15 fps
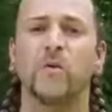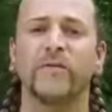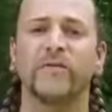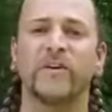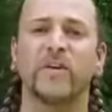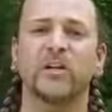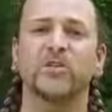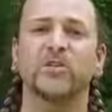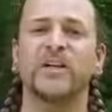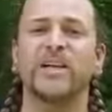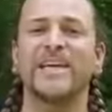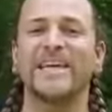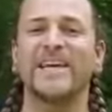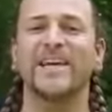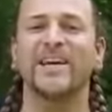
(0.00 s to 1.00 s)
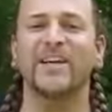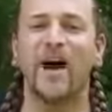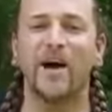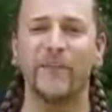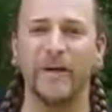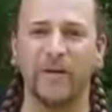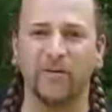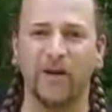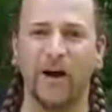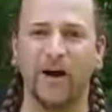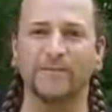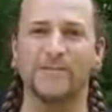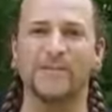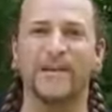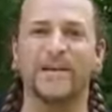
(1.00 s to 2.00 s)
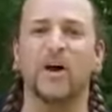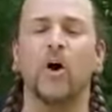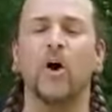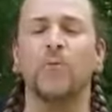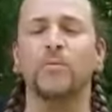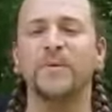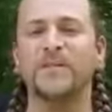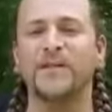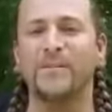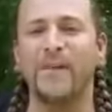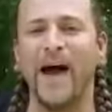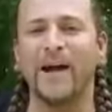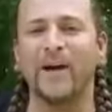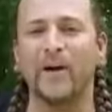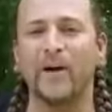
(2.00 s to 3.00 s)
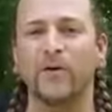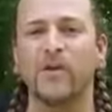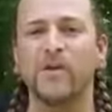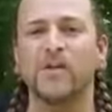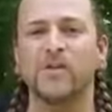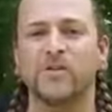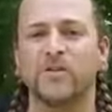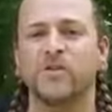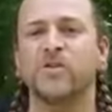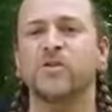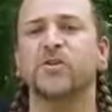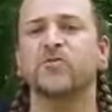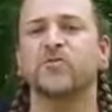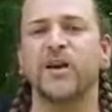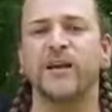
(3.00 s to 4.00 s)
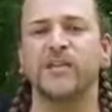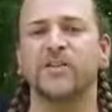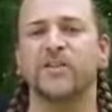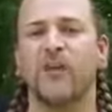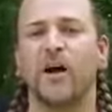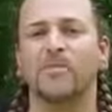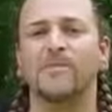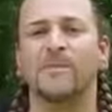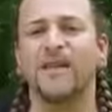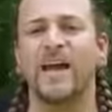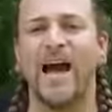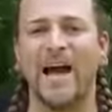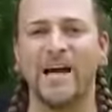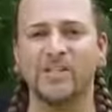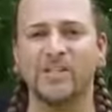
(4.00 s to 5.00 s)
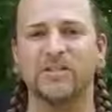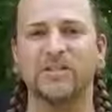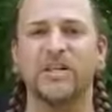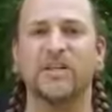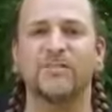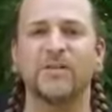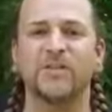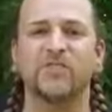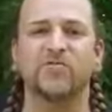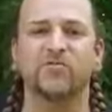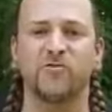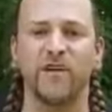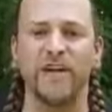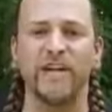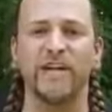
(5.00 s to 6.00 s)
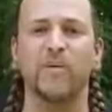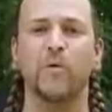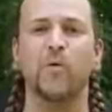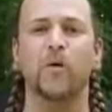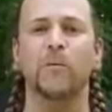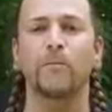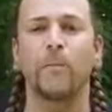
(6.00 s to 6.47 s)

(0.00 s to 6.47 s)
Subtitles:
We've included economic crops like a Hopi tobacco so that you can raise crops that actually can be traded or